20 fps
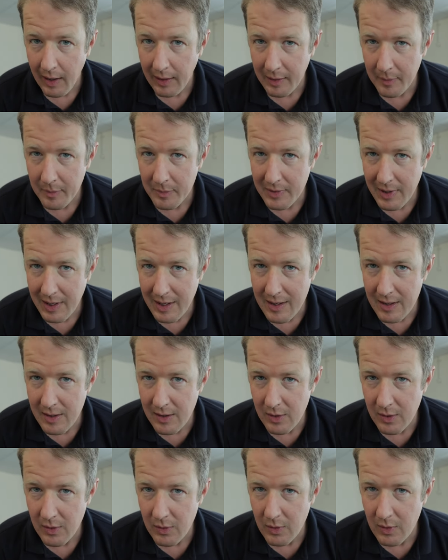I'll update
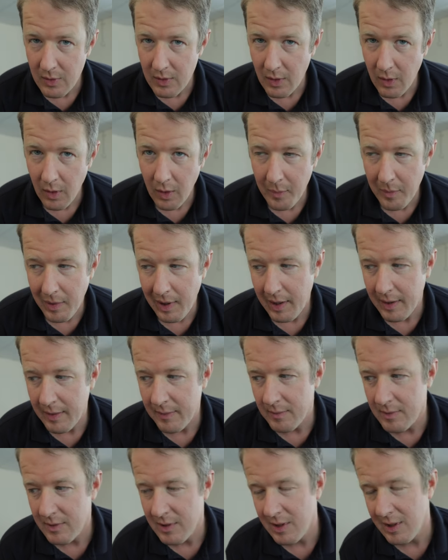you on
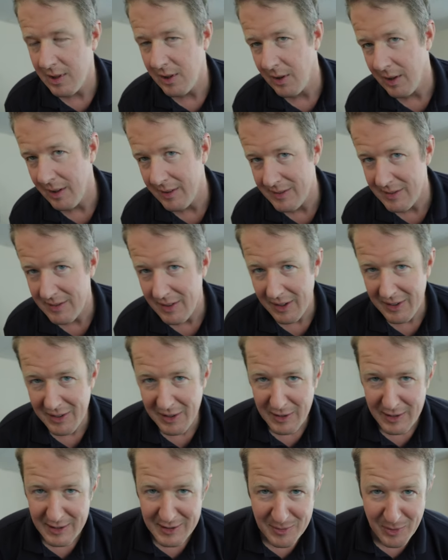my to-do list that I
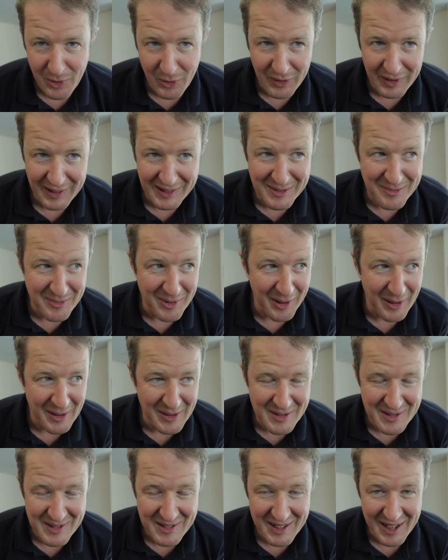did this morning tomorrow
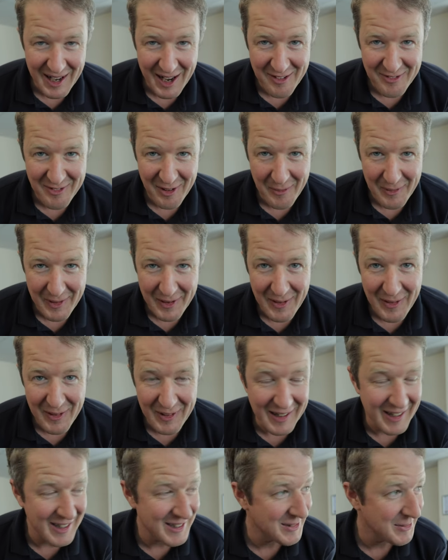and see how far we got
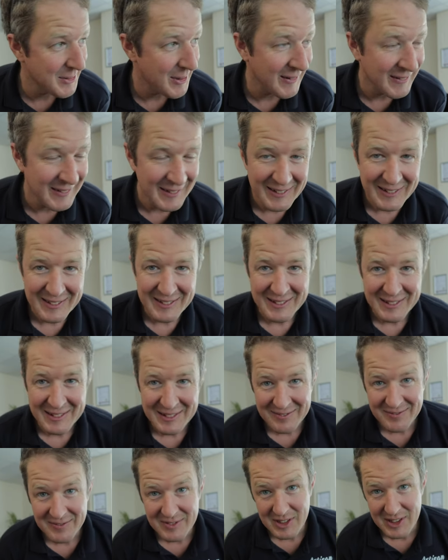on it as well.
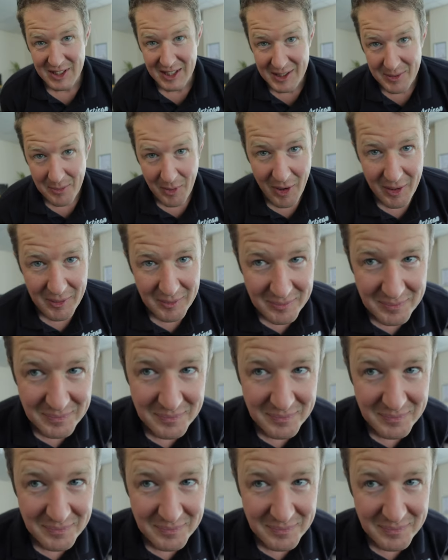See you tomorrow.